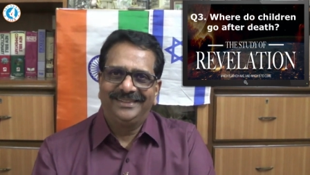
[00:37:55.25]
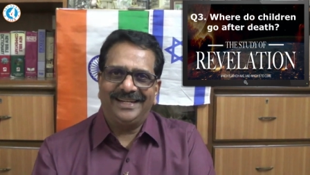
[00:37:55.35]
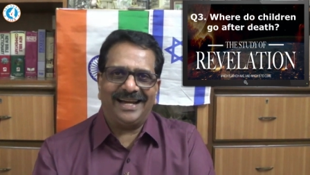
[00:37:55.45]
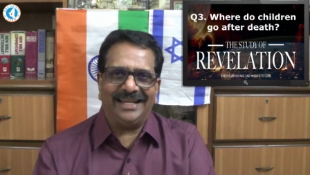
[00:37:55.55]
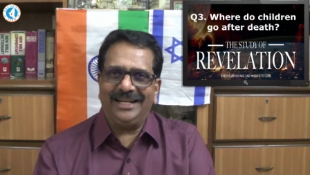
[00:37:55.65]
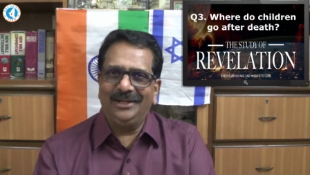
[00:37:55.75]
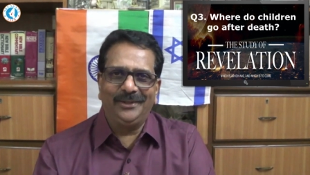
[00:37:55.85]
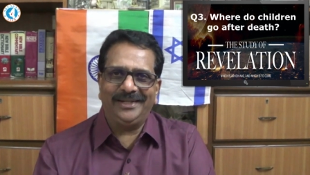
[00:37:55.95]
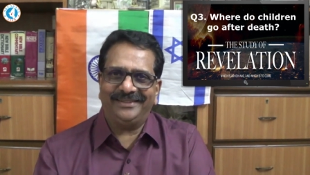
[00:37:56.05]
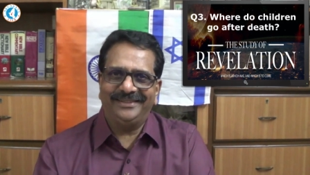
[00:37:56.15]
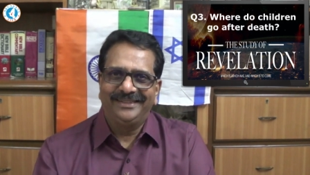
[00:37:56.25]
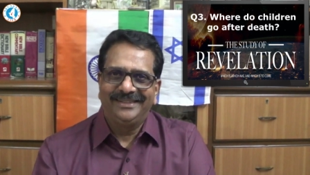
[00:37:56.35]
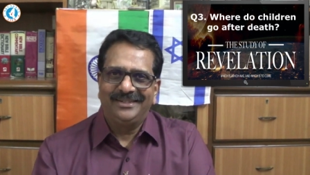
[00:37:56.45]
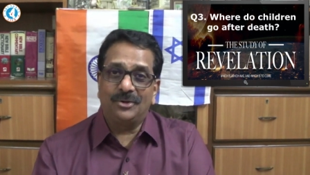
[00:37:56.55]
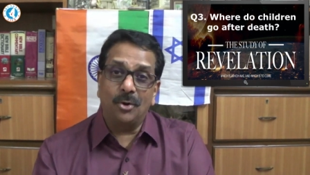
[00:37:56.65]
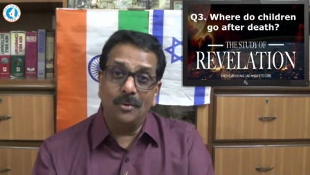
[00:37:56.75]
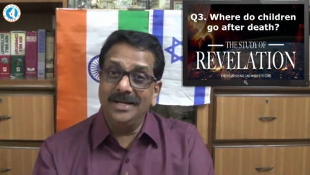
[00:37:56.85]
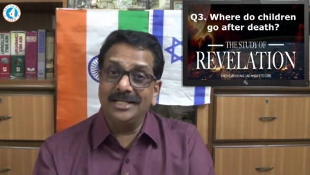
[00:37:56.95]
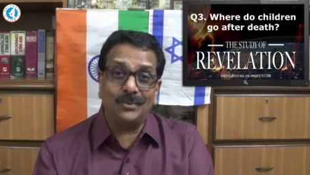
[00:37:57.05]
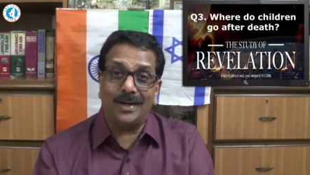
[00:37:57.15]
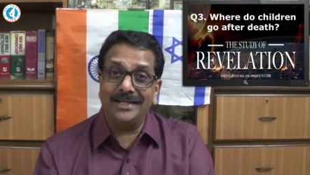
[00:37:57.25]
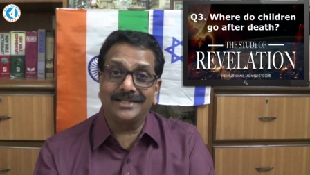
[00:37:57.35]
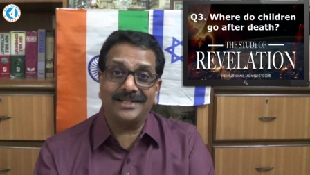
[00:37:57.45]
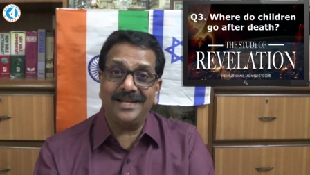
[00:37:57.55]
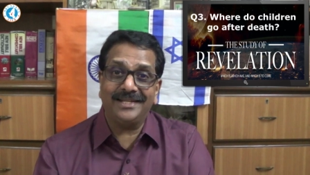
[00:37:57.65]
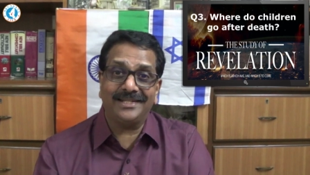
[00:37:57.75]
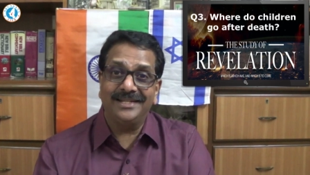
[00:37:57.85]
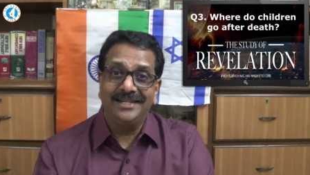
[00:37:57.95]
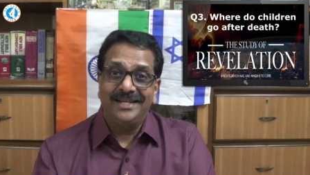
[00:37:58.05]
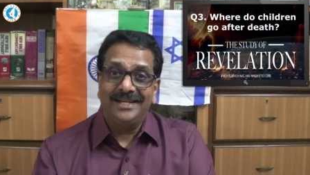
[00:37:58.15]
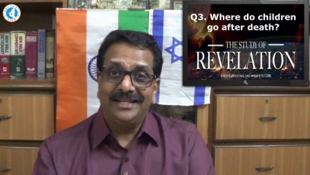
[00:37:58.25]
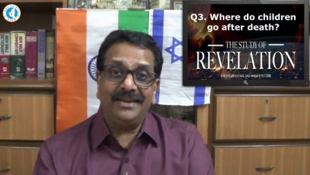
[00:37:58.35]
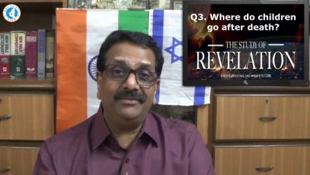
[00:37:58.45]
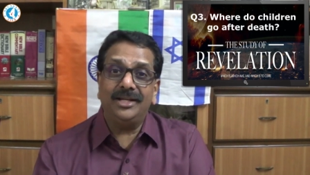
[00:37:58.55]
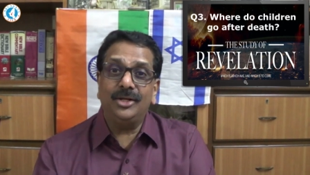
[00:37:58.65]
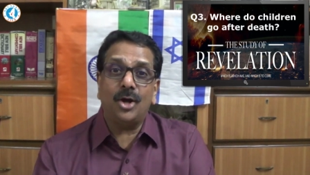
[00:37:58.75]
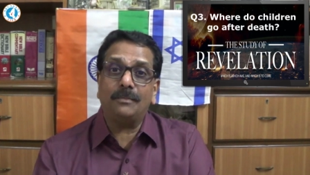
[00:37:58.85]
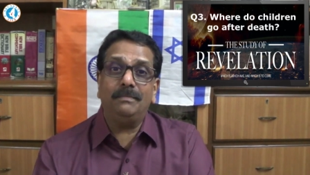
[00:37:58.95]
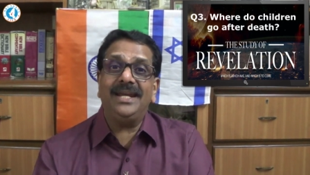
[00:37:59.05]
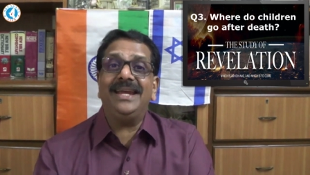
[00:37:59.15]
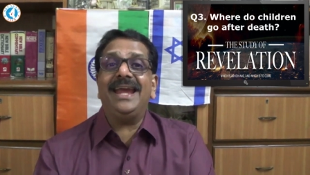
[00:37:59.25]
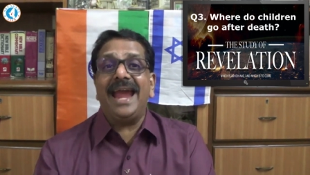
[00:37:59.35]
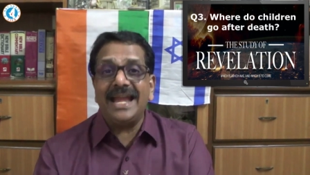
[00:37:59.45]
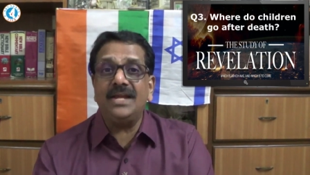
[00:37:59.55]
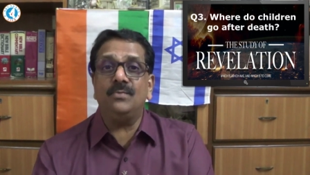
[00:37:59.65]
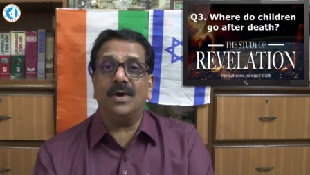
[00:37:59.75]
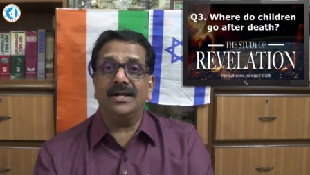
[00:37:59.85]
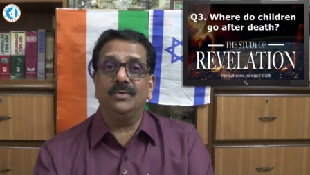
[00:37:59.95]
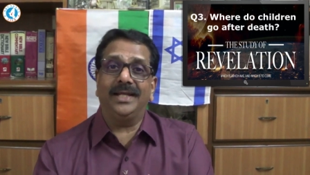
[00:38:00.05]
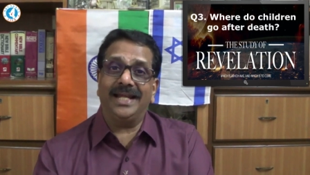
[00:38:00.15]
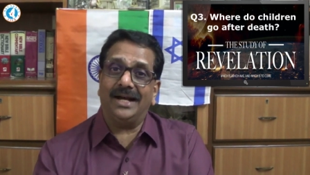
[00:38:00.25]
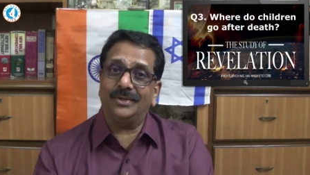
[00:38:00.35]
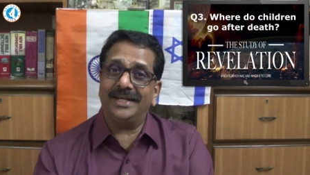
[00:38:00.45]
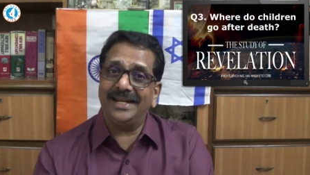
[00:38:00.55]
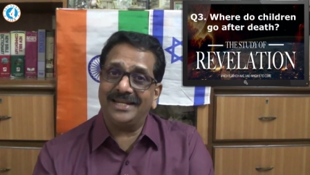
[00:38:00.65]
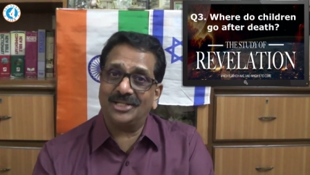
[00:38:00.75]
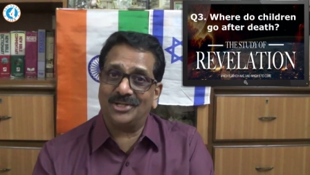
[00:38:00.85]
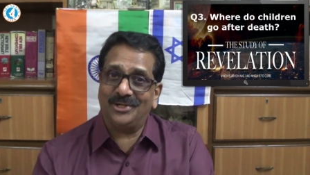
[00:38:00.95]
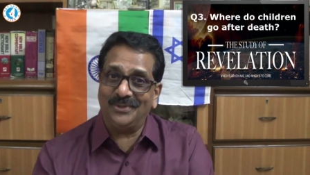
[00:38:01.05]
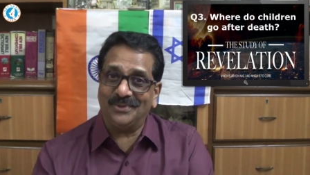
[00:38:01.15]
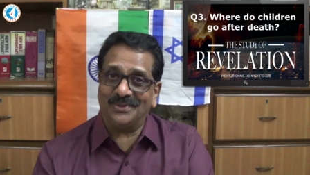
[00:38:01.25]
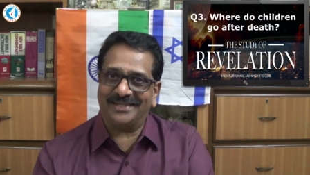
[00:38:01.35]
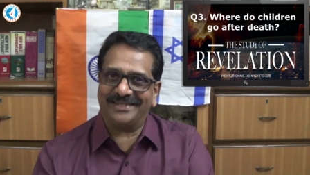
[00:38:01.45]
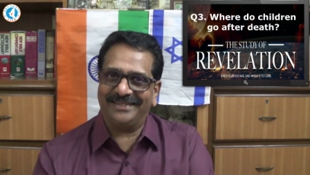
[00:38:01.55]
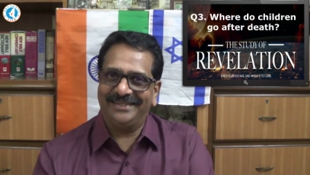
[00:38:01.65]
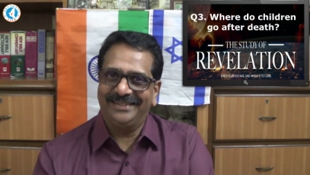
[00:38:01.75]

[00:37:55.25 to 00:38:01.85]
Hallelujah. Romans 1 says, there will not be anyone without an excuse.